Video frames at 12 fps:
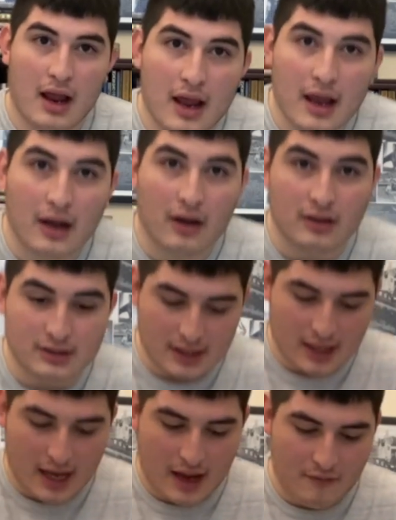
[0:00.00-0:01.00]
it looks like I
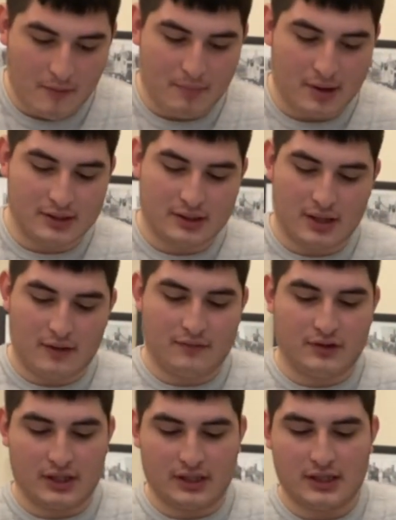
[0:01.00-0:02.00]
have a bunch of
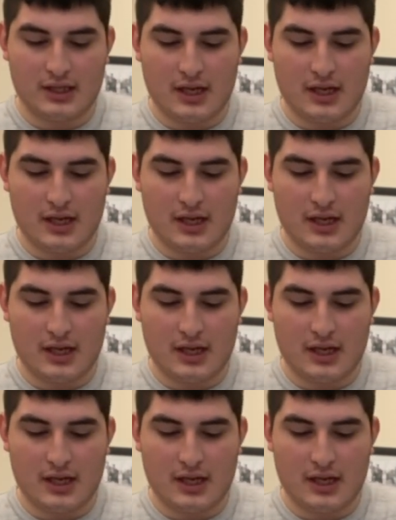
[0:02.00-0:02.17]
just,